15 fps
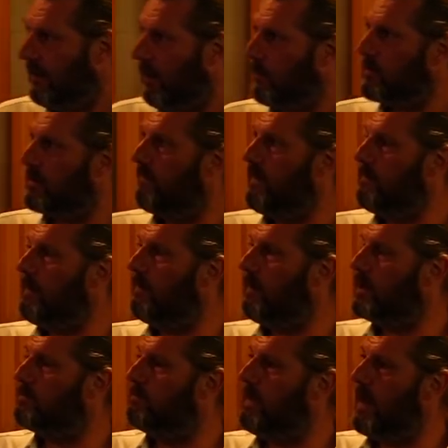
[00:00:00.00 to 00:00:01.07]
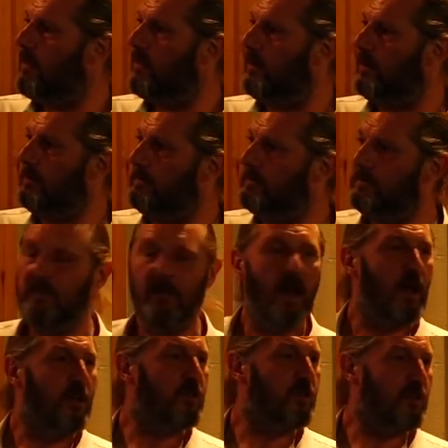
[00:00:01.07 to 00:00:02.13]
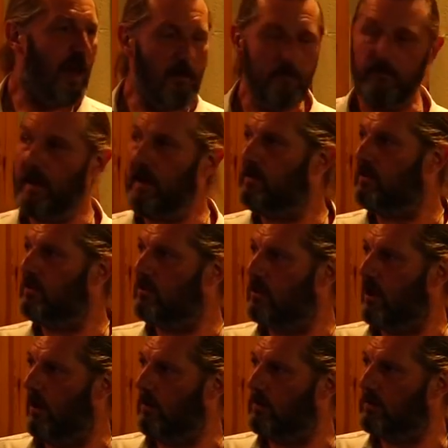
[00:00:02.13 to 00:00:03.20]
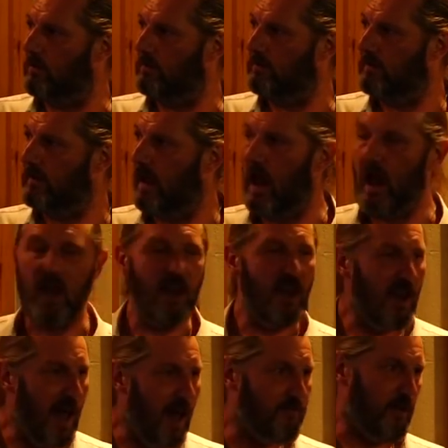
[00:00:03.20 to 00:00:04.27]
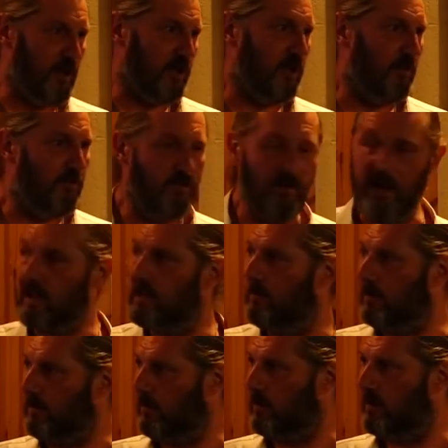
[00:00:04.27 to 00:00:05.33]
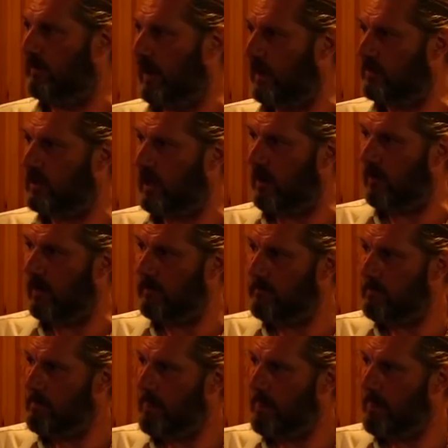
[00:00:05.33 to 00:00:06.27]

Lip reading: What was the Vimy Ridge method? Set-piece assault. Lavish and flexible use of artillery.